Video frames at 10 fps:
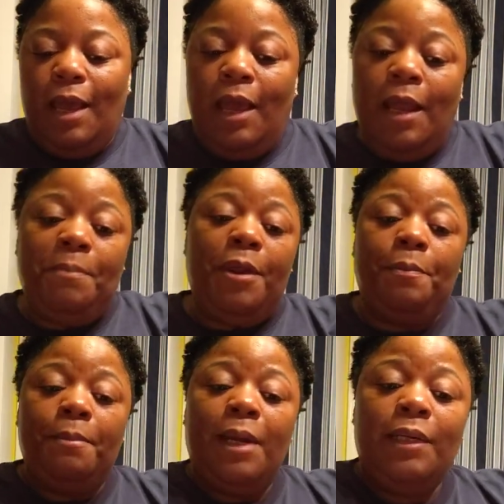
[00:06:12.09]
And
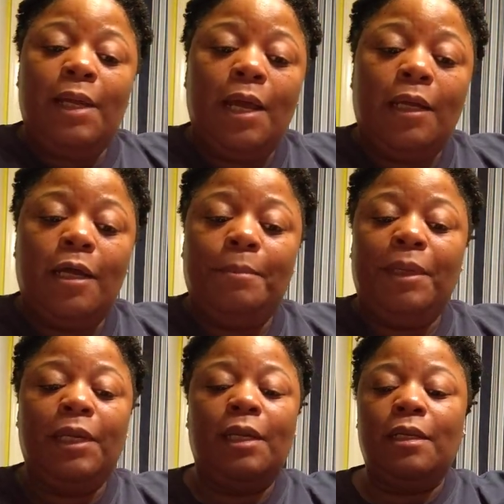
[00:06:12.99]
people might not come
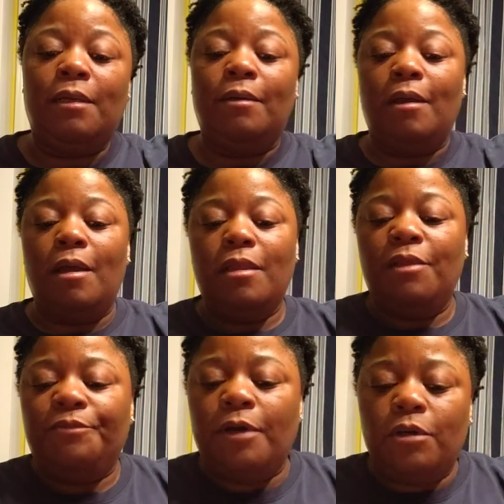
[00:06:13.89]
in
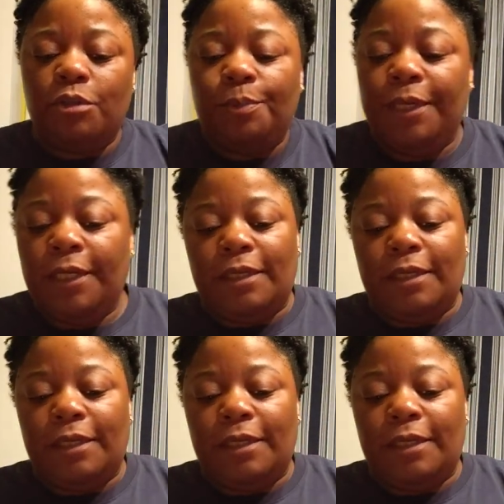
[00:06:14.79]
the first week.